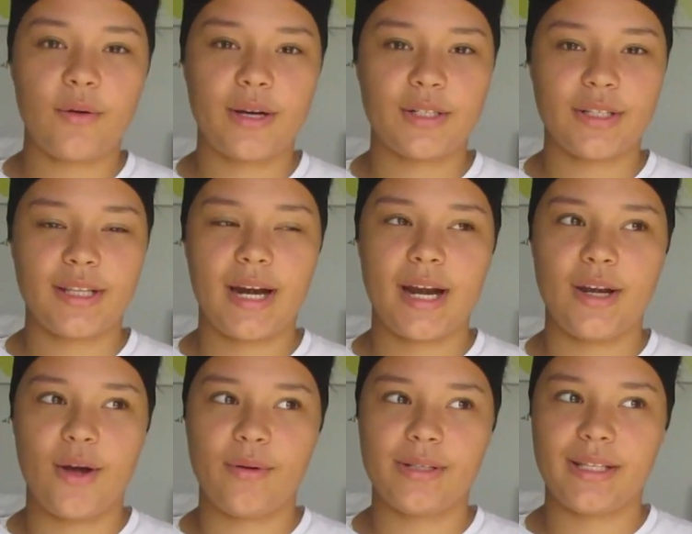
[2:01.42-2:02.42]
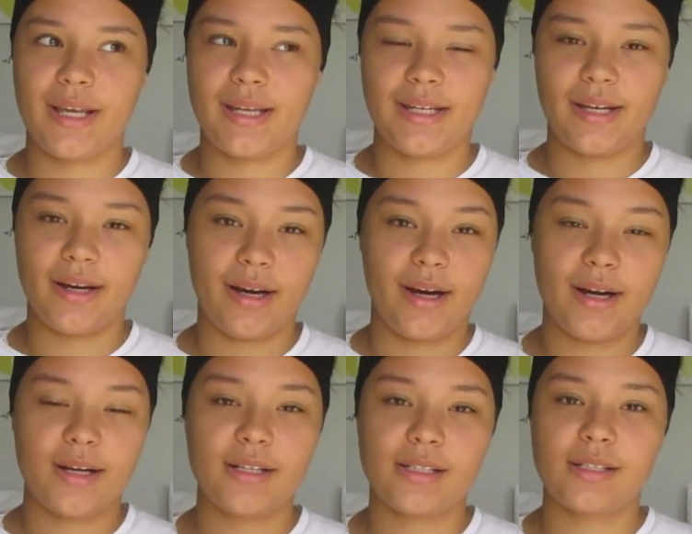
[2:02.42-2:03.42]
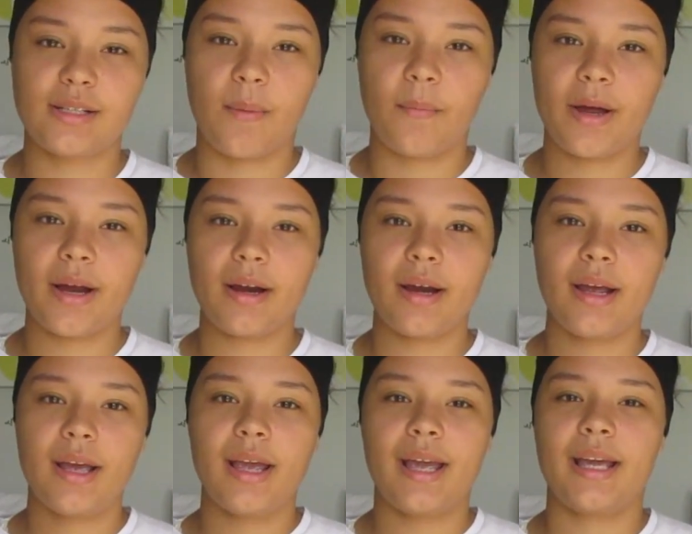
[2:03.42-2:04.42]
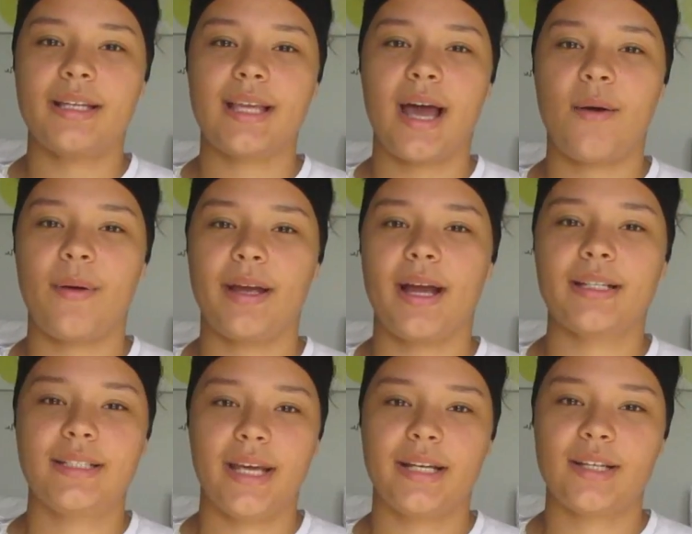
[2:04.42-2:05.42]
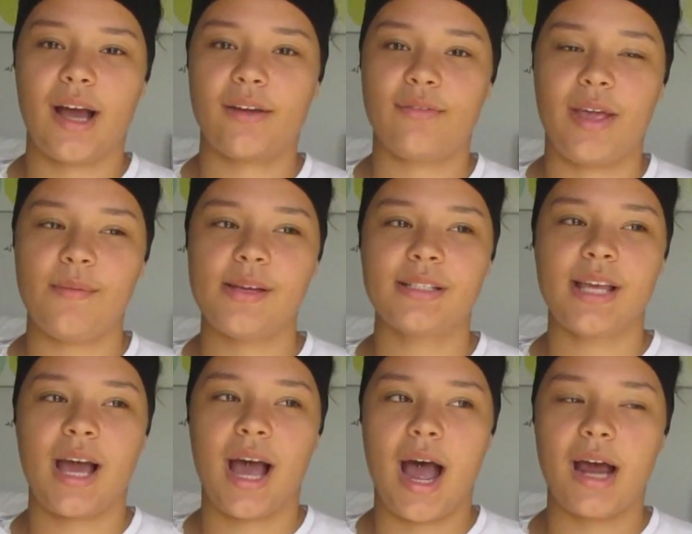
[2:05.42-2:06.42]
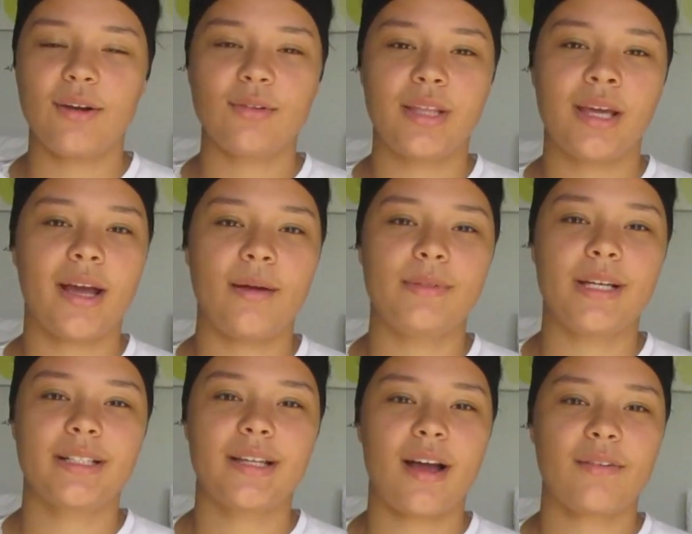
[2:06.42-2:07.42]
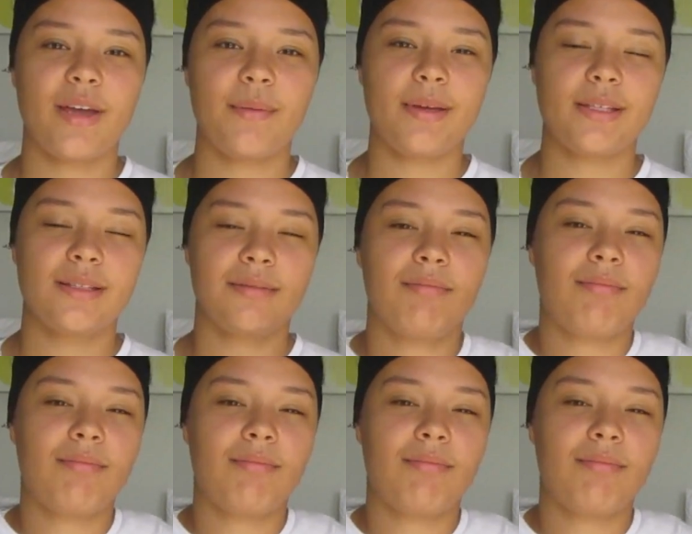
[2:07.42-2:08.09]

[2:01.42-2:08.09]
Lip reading: question that I know is in here somewhere is how I got TikTok famous. I don't think I'm TikTok famous,